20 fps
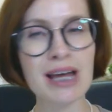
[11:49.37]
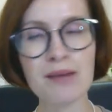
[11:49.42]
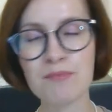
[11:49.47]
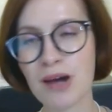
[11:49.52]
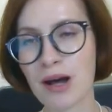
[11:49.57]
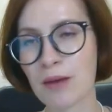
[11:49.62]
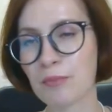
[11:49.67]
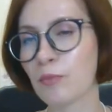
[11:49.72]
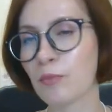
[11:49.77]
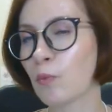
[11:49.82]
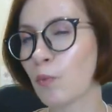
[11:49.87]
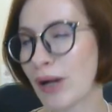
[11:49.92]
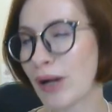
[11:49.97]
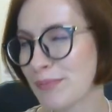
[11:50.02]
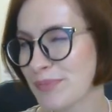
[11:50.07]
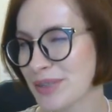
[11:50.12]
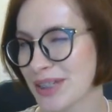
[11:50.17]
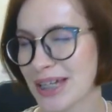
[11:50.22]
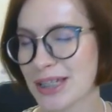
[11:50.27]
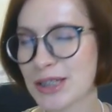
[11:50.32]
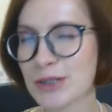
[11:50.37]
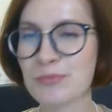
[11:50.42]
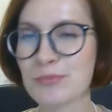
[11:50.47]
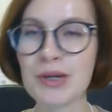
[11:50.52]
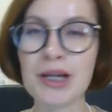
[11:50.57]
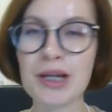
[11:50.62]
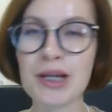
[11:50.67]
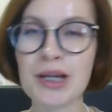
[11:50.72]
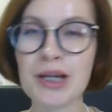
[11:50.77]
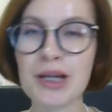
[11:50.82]
sum up, website
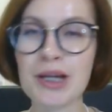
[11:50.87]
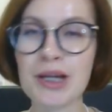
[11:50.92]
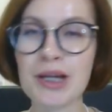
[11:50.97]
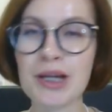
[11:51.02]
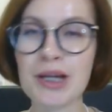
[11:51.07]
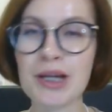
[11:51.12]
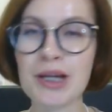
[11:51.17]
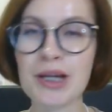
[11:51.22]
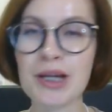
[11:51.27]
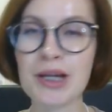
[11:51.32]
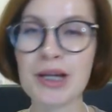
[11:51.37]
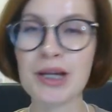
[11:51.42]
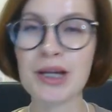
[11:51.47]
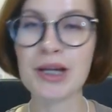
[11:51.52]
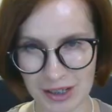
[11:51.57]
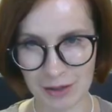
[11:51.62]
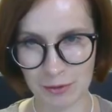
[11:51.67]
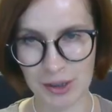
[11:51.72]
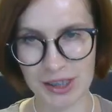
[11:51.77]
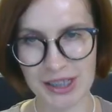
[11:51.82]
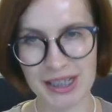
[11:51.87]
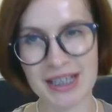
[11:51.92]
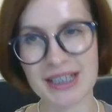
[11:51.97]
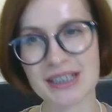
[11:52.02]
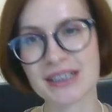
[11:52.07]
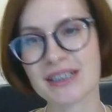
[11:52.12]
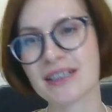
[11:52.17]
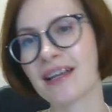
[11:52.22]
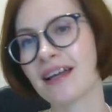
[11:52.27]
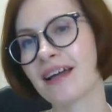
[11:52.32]
speed is crucial
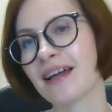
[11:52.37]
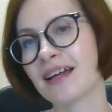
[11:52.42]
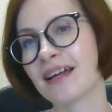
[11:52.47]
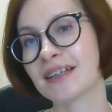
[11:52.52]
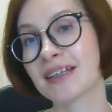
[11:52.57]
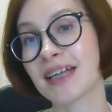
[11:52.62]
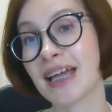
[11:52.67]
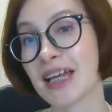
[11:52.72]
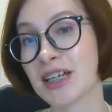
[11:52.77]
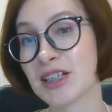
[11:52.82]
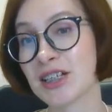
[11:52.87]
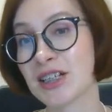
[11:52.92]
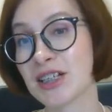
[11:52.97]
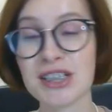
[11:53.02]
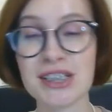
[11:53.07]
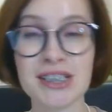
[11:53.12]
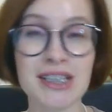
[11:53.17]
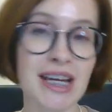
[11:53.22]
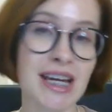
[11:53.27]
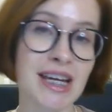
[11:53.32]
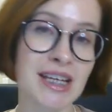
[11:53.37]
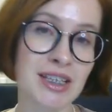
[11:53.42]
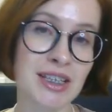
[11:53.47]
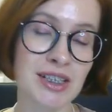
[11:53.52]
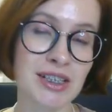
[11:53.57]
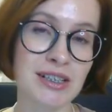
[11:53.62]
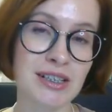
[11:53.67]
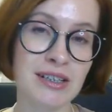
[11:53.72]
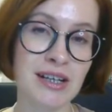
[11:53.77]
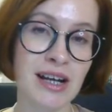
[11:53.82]
nowadays, and caching
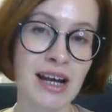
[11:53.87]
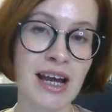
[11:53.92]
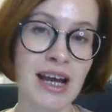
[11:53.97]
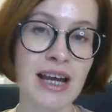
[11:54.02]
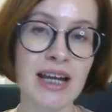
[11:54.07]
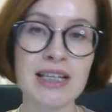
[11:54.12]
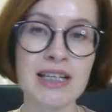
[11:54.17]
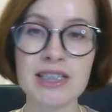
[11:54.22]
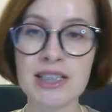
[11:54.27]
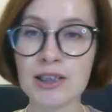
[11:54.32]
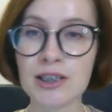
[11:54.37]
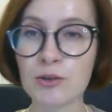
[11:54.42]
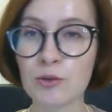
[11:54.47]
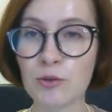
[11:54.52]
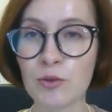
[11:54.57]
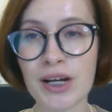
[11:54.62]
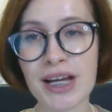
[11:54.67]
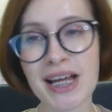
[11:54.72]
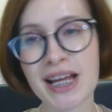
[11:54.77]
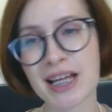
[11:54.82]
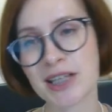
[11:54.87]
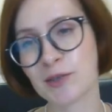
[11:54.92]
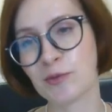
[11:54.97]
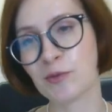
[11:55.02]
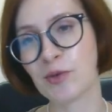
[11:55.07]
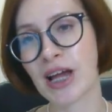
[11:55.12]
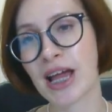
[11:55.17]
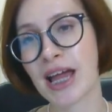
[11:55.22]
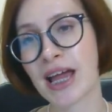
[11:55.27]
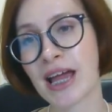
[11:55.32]
data is a
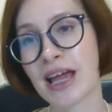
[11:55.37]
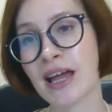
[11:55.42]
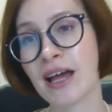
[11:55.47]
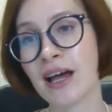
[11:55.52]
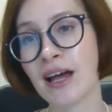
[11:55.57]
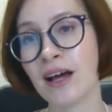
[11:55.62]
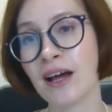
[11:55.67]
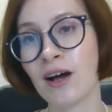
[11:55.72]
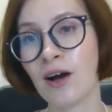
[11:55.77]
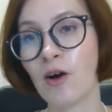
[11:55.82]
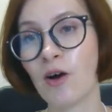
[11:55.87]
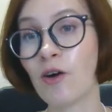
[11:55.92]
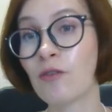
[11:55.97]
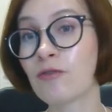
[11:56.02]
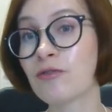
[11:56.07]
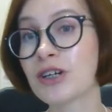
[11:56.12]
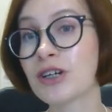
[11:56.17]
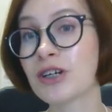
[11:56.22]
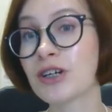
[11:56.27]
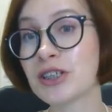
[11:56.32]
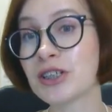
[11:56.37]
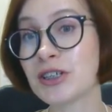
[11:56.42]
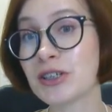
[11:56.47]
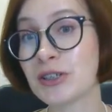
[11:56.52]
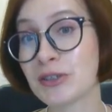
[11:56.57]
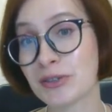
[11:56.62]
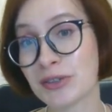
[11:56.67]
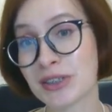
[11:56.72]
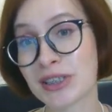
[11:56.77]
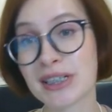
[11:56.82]
great way of
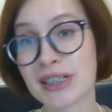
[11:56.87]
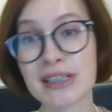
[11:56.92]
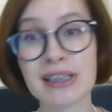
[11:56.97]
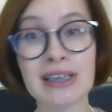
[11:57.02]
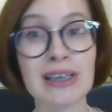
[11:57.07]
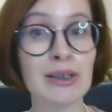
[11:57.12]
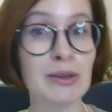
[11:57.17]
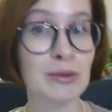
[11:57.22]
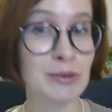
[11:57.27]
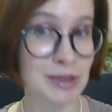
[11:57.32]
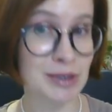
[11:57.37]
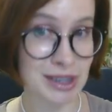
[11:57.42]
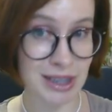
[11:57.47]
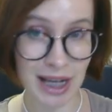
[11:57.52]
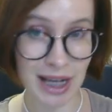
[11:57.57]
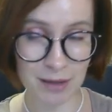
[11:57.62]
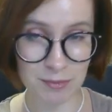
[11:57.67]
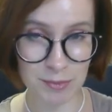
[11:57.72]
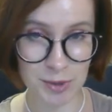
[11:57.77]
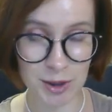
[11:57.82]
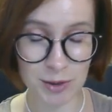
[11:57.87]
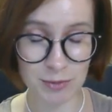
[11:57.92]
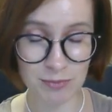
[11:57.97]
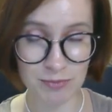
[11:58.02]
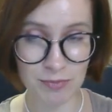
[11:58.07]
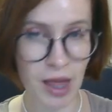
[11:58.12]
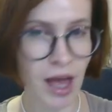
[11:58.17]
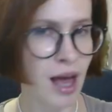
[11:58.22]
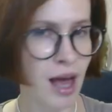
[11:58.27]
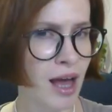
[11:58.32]
reducing load times.
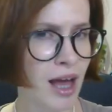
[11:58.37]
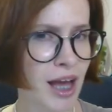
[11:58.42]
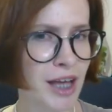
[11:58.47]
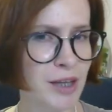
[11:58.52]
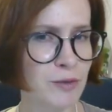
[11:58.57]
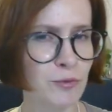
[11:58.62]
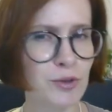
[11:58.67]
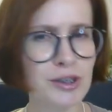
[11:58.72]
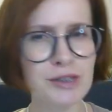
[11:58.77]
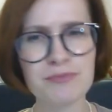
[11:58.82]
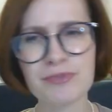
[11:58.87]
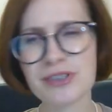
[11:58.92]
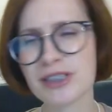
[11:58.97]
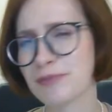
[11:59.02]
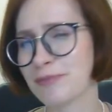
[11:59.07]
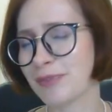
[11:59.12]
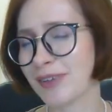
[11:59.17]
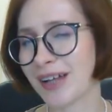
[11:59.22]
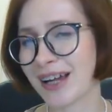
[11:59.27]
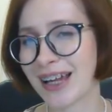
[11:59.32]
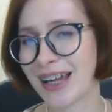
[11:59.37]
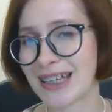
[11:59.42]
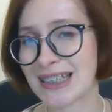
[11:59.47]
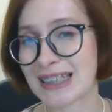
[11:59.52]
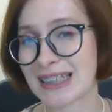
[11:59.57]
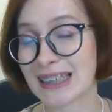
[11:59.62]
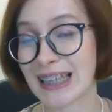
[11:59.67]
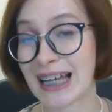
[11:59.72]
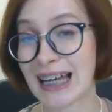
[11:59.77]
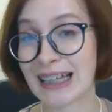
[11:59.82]
And WordPress
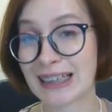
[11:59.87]
plugins